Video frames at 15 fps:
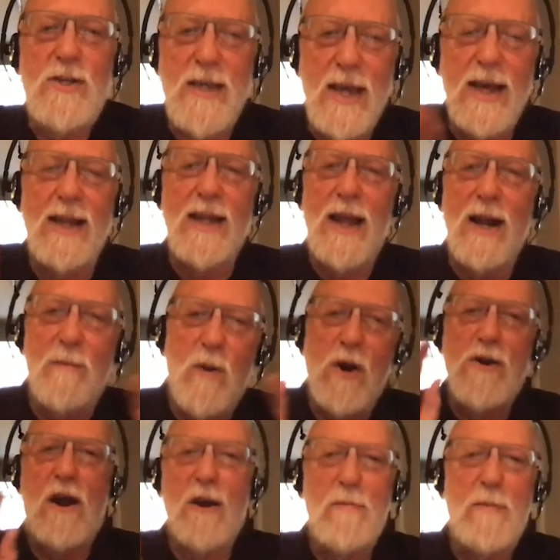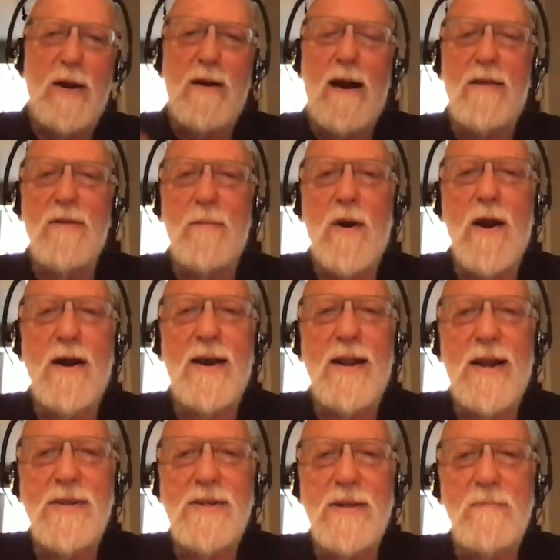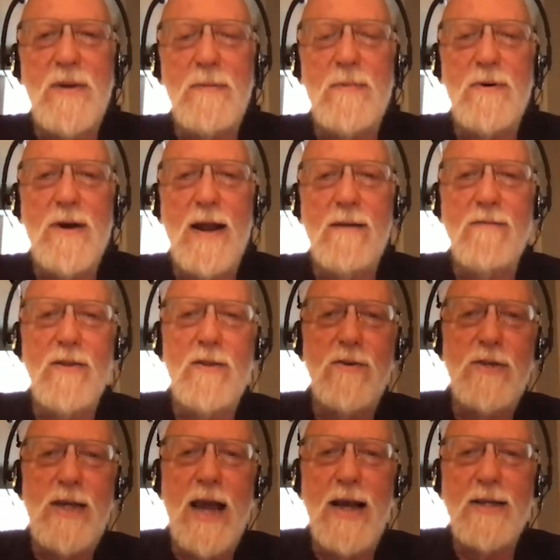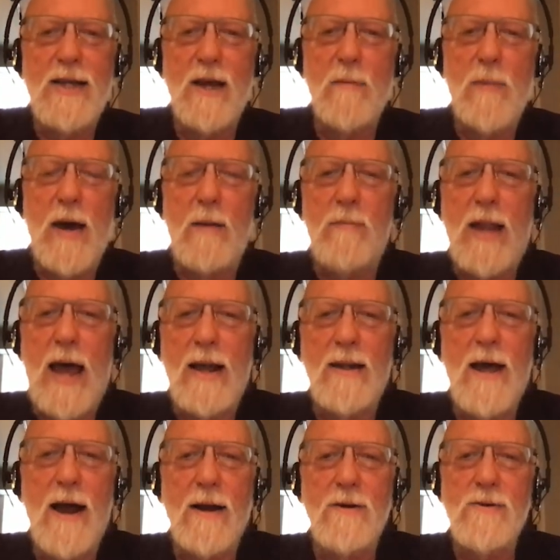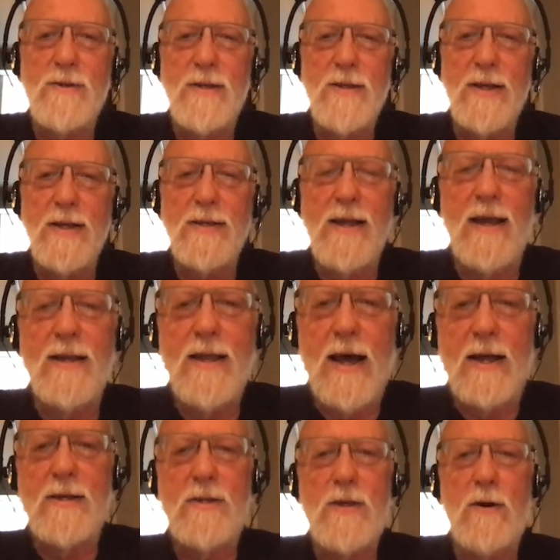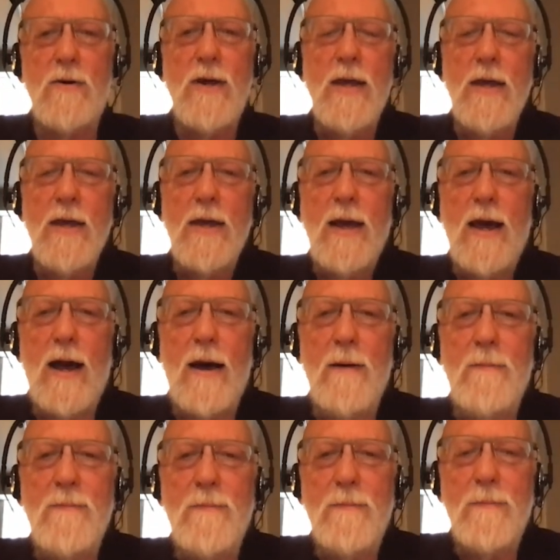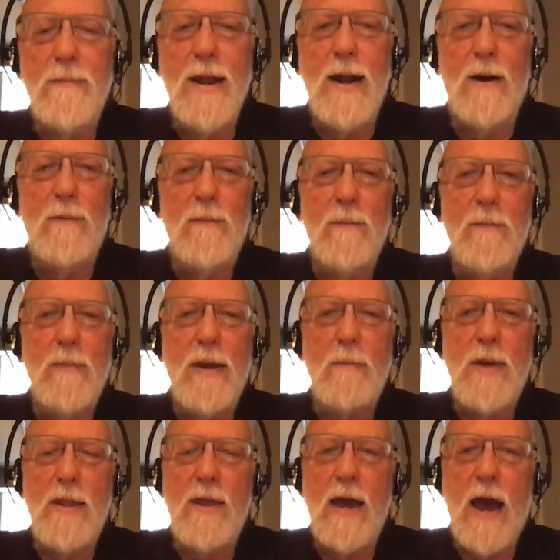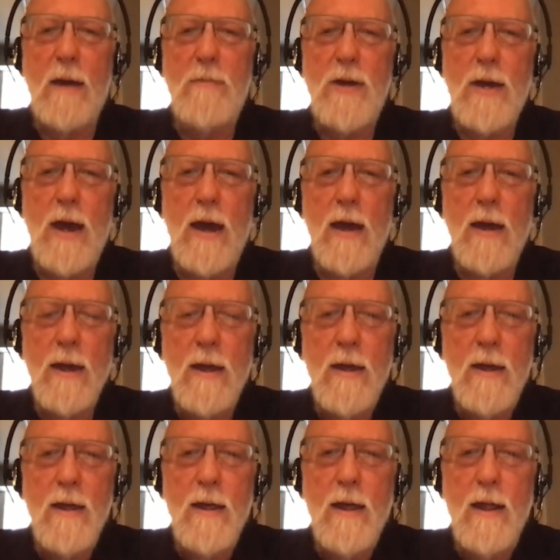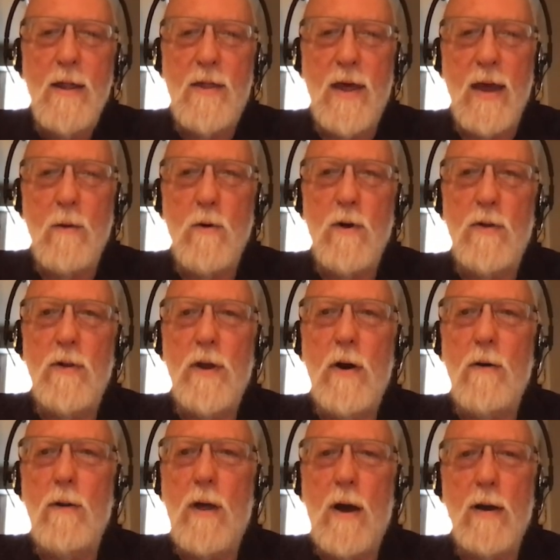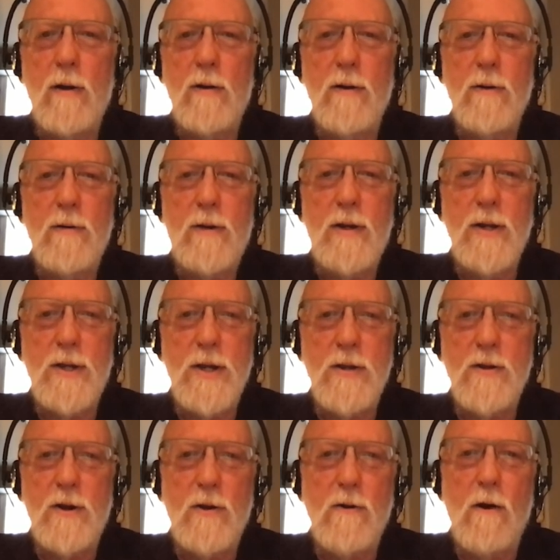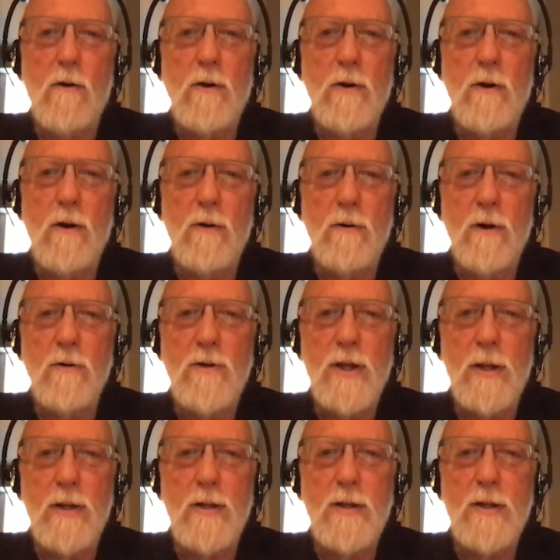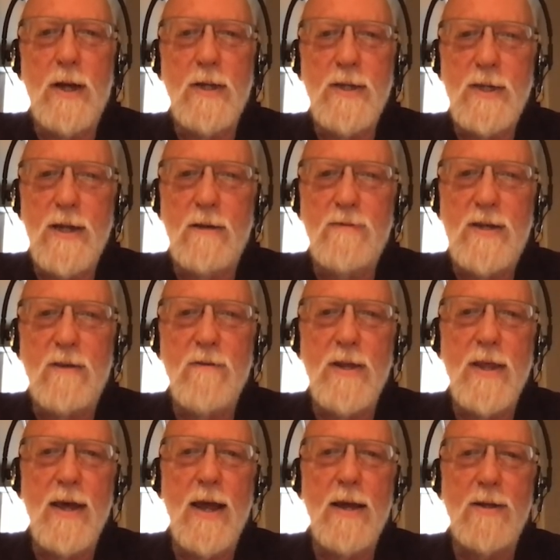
see a little more dark beer out in the market. I see people kind of enthusiastic about black lagers and things like that. So, maybe the IPA thing will no longer continue to grow and grow and grow till it snuffs everything